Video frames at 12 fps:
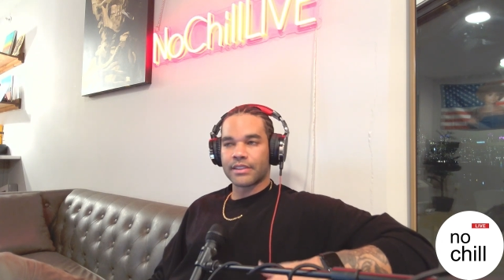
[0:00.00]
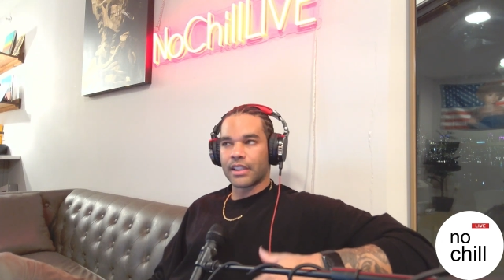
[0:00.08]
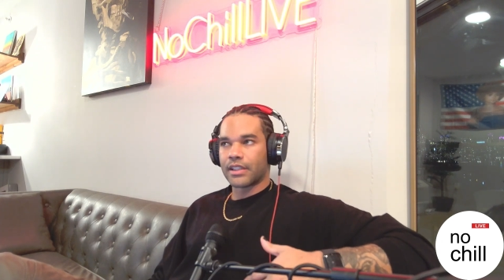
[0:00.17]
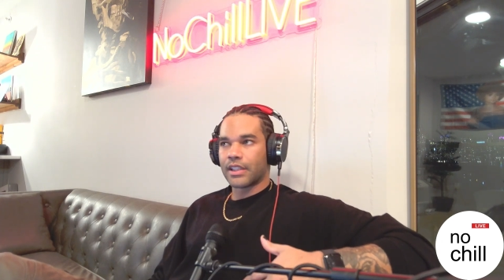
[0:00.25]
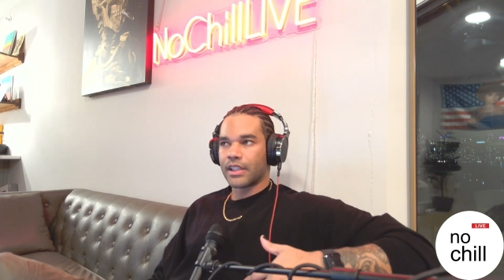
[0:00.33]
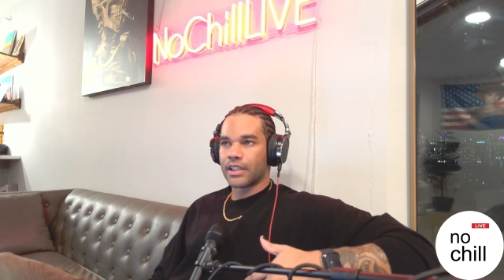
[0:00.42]
I
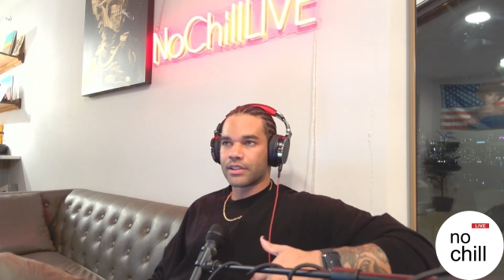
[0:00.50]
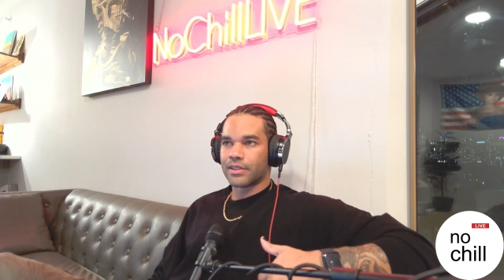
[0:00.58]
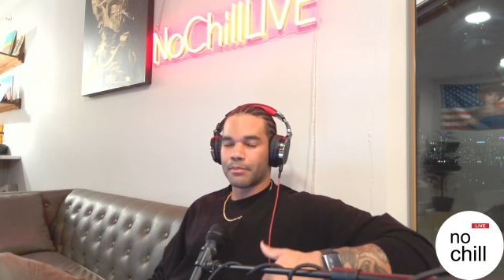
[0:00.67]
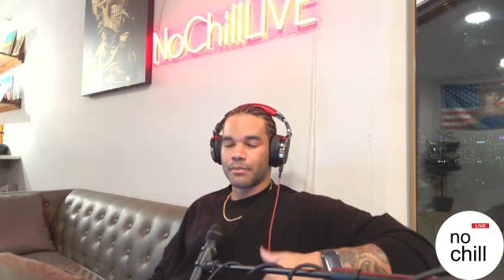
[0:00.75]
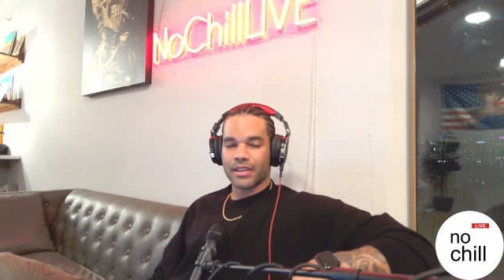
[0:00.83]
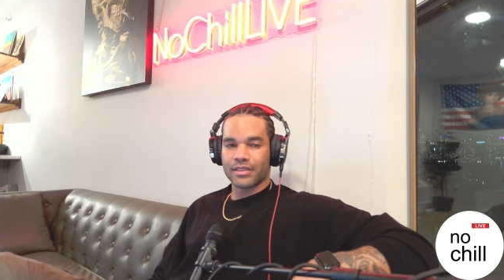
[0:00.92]
think it's a
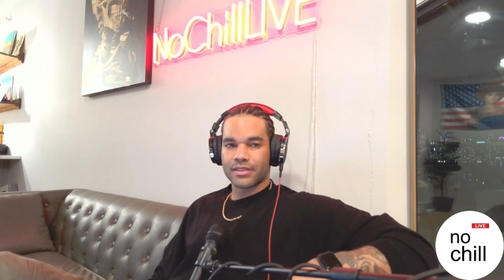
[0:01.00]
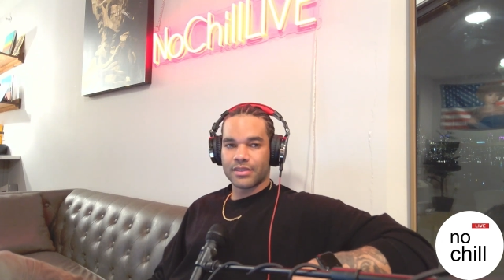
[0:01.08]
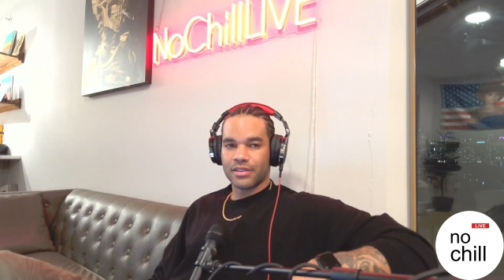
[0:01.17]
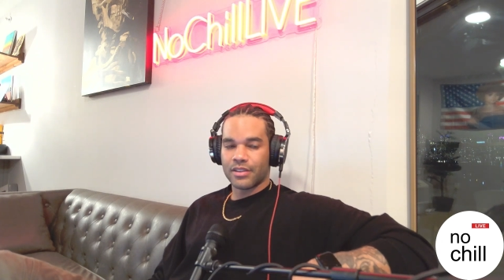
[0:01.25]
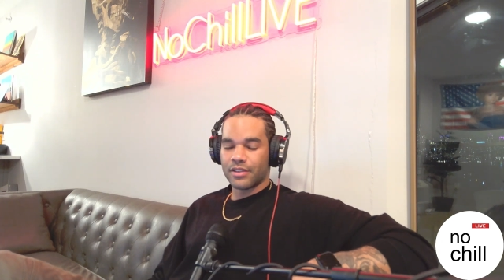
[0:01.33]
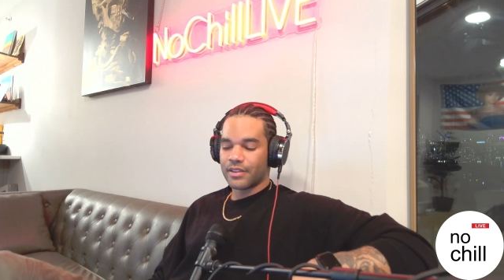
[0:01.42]
must.
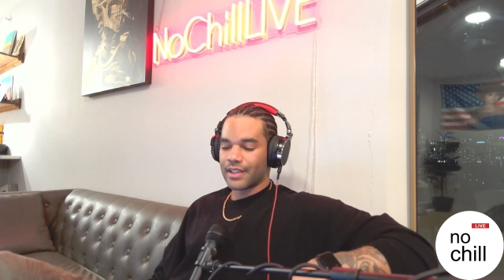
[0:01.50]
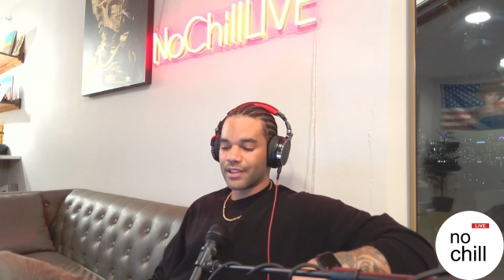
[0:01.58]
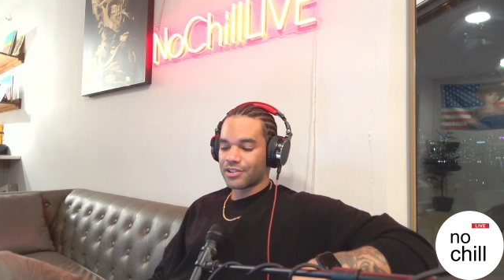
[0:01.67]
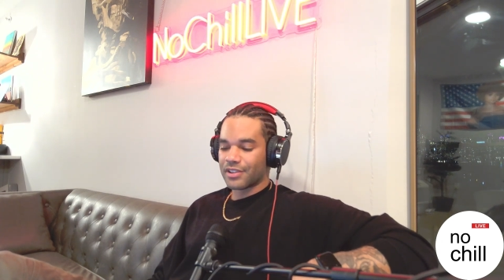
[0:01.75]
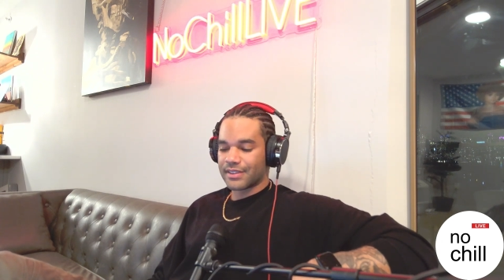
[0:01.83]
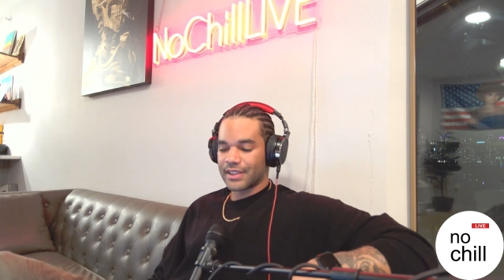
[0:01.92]
You know, you got to
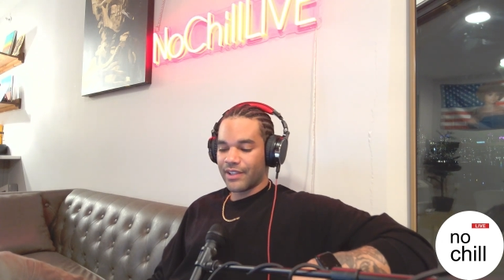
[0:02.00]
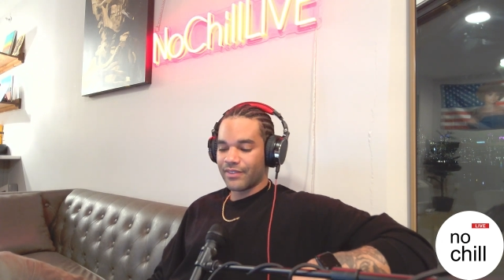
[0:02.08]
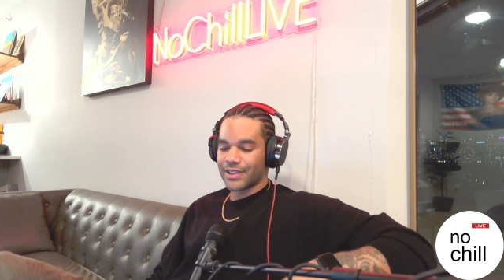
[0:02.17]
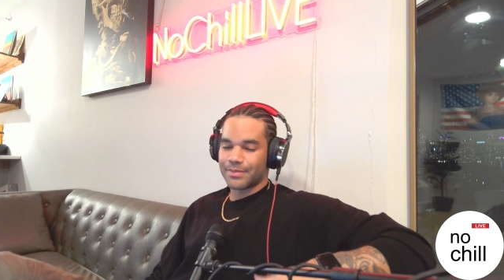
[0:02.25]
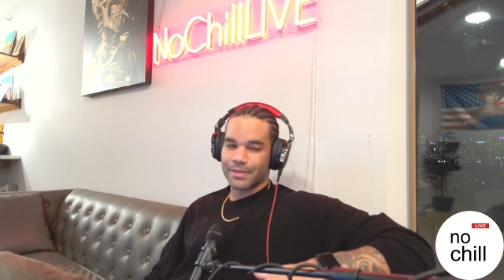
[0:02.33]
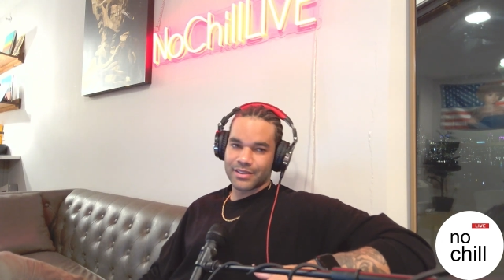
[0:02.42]
try to save it,
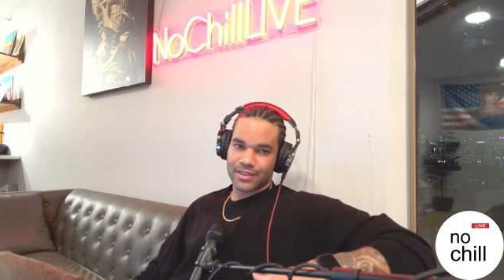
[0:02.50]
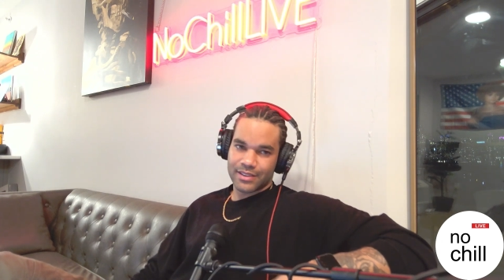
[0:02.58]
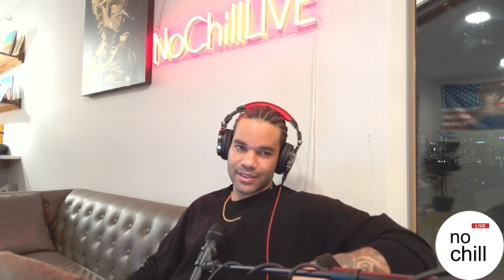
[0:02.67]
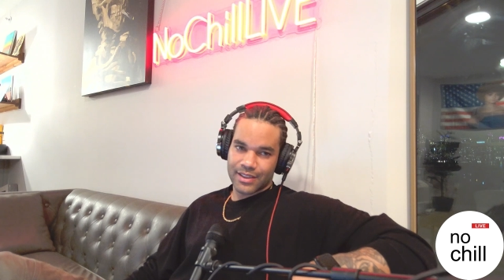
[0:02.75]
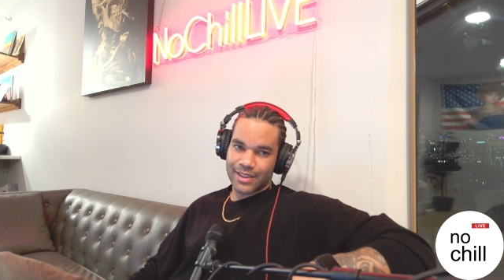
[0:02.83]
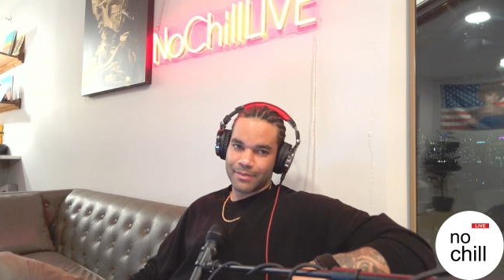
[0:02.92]
especially
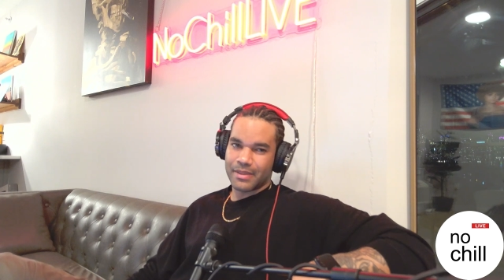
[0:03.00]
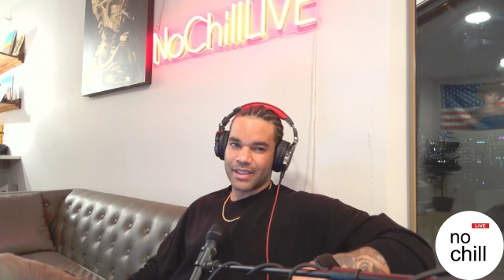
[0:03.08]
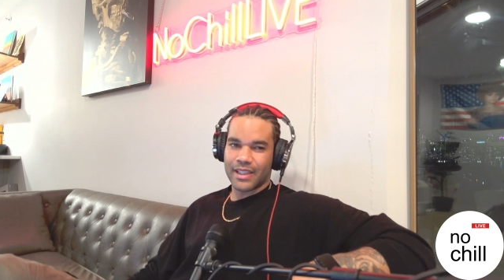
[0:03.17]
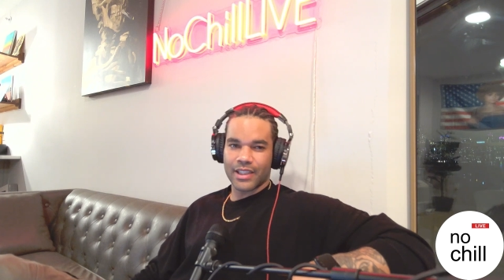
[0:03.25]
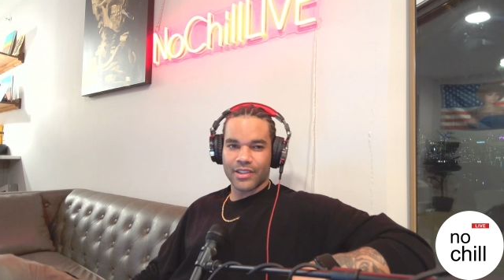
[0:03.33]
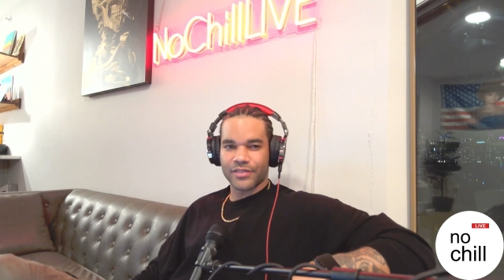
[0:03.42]
since they've been
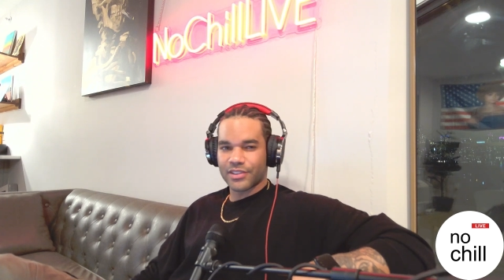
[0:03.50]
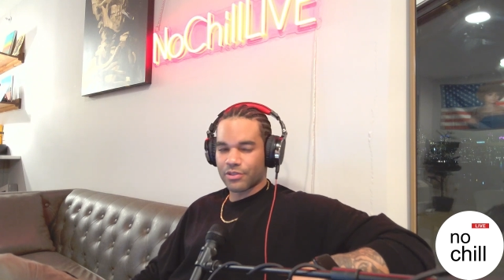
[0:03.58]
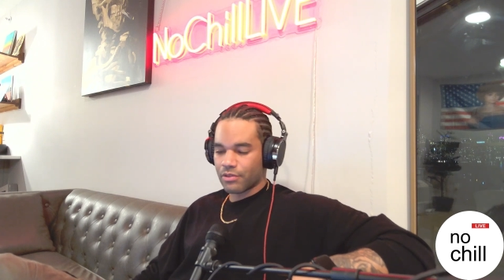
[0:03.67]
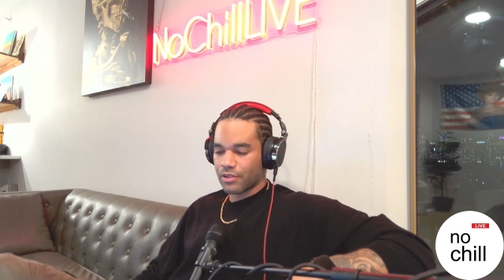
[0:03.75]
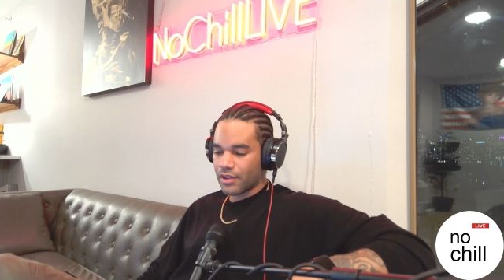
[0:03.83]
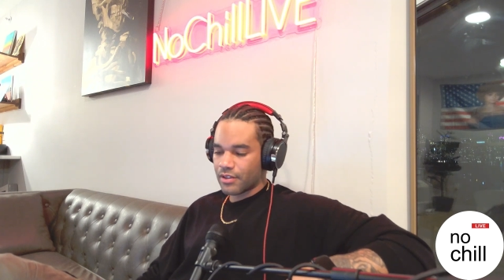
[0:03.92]
together for so
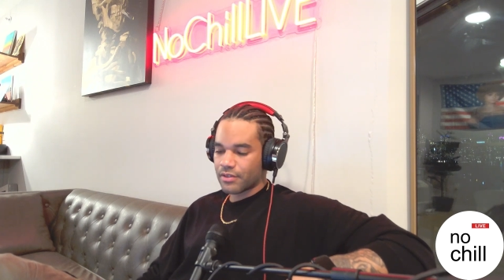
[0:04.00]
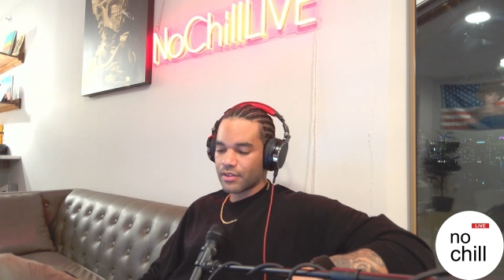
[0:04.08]
long.